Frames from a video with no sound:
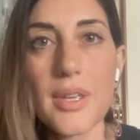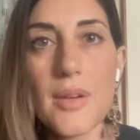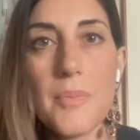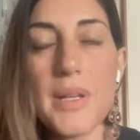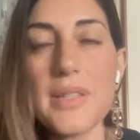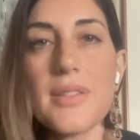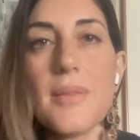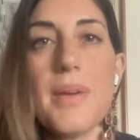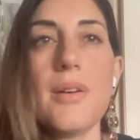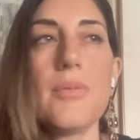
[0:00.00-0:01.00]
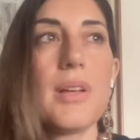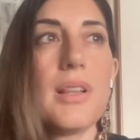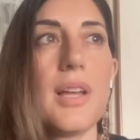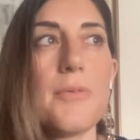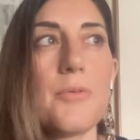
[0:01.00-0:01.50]
But somehow
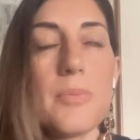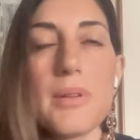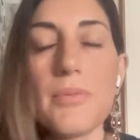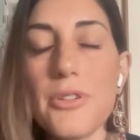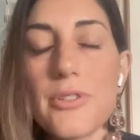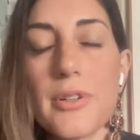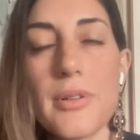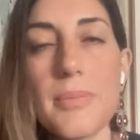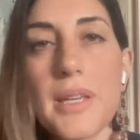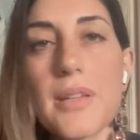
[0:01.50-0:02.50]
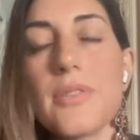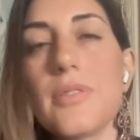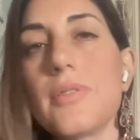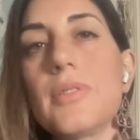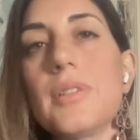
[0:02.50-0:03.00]
life will be richer because
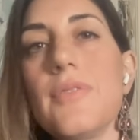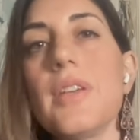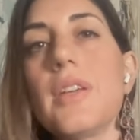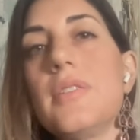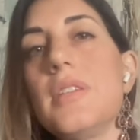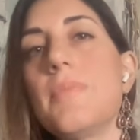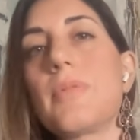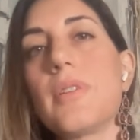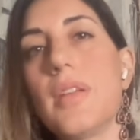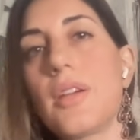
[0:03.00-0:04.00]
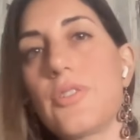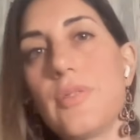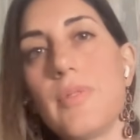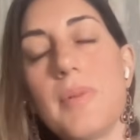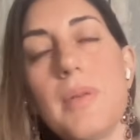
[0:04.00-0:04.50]
you're living a deeper
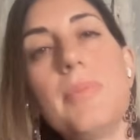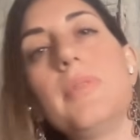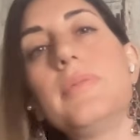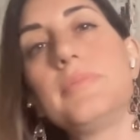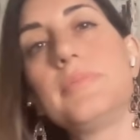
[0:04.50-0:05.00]
connection with people.